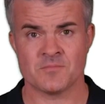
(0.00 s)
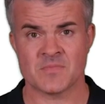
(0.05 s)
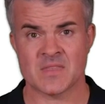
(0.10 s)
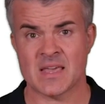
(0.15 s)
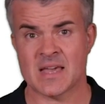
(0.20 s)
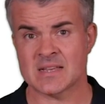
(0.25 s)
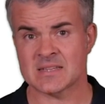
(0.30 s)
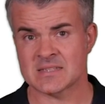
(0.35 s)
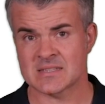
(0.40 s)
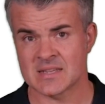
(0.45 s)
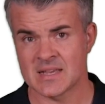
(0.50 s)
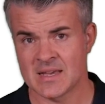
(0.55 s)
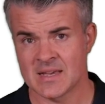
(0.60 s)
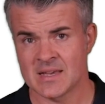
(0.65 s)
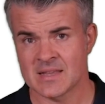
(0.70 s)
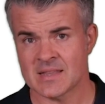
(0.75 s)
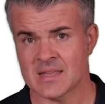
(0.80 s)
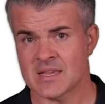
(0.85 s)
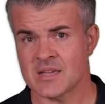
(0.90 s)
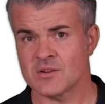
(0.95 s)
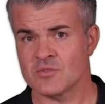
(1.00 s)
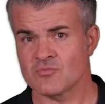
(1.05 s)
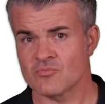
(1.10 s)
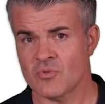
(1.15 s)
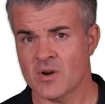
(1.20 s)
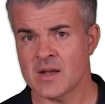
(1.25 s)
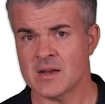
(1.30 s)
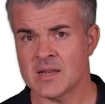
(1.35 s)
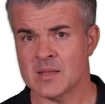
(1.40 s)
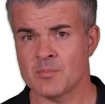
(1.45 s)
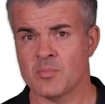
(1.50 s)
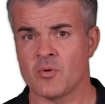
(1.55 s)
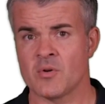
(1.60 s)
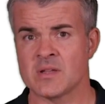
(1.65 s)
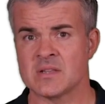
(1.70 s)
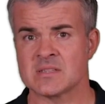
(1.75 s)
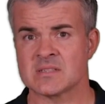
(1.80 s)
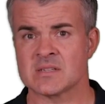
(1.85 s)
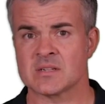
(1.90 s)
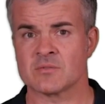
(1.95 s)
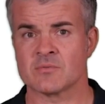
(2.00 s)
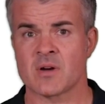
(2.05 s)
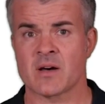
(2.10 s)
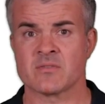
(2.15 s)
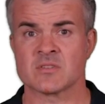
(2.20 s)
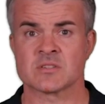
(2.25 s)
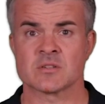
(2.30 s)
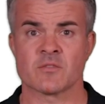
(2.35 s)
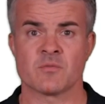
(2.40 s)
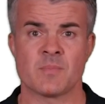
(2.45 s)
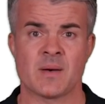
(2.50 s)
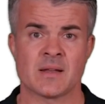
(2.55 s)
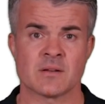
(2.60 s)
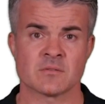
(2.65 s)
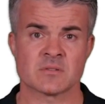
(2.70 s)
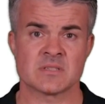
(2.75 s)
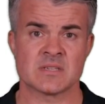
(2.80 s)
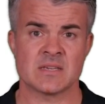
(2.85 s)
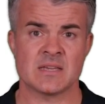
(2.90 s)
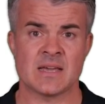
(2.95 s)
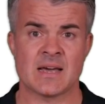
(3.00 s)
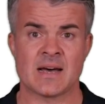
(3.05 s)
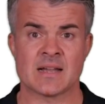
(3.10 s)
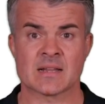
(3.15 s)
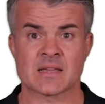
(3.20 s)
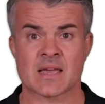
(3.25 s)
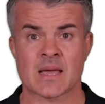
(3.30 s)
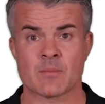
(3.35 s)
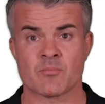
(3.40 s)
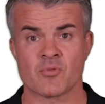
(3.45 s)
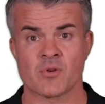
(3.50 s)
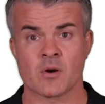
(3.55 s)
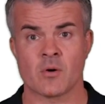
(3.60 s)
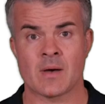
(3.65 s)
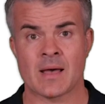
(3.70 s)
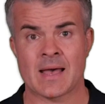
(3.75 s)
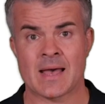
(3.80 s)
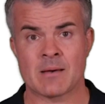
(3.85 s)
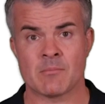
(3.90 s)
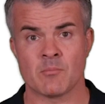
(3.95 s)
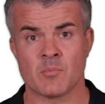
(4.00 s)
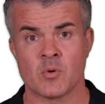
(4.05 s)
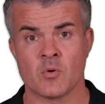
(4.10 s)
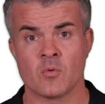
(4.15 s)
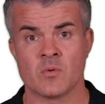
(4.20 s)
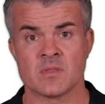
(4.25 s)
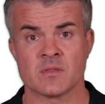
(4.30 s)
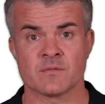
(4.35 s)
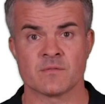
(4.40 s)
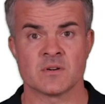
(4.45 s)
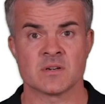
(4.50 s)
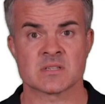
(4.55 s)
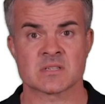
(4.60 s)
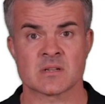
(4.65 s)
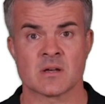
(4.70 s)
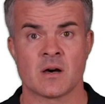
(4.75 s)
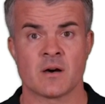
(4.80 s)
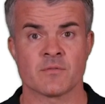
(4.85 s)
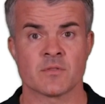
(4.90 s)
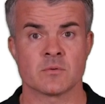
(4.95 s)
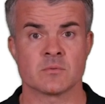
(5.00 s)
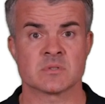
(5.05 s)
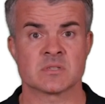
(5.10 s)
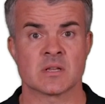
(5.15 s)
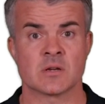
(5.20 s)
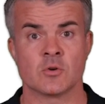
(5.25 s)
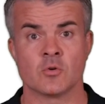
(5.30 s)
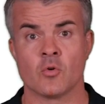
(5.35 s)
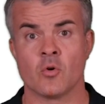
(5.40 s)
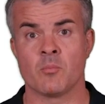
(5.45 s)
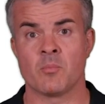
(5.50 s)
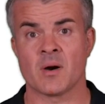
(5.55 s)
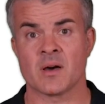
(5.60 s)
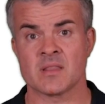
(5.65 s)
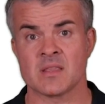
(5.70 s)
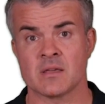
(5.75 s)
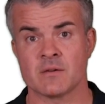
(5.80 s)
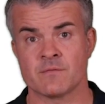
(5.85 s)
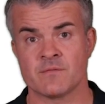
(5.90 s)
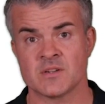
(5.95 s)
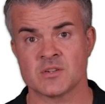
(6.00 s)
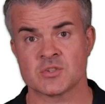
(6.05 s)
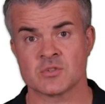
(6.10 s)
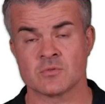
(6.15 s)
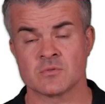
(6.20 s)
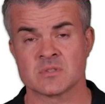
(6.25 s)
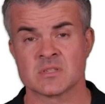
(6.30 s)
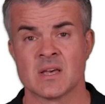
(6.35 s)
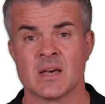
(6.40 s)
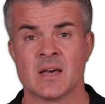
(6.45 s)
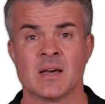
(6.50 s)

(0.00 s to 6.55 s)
Yes, they can rightly point at a rather soft penalty and a Gabriel handball in the first half that was ignored by the officials,